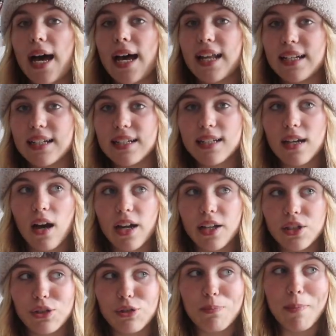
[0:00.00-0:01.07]
and I
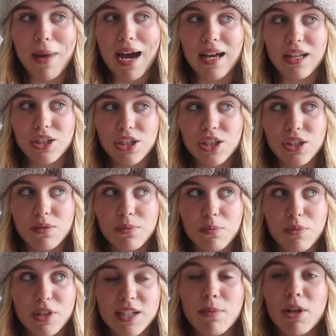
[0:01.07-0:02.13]
do match
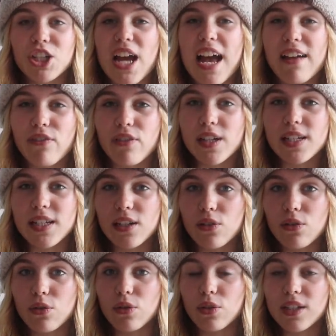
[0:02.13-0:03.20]
pretty much every
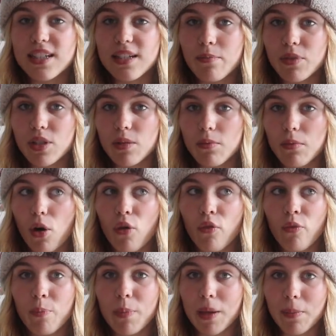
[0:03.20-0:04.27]
single symptom
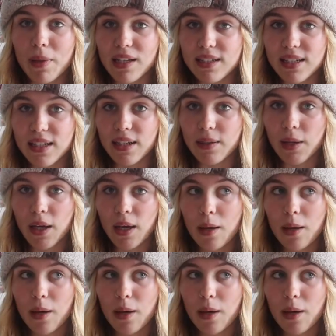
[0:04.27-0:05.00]
of BPD,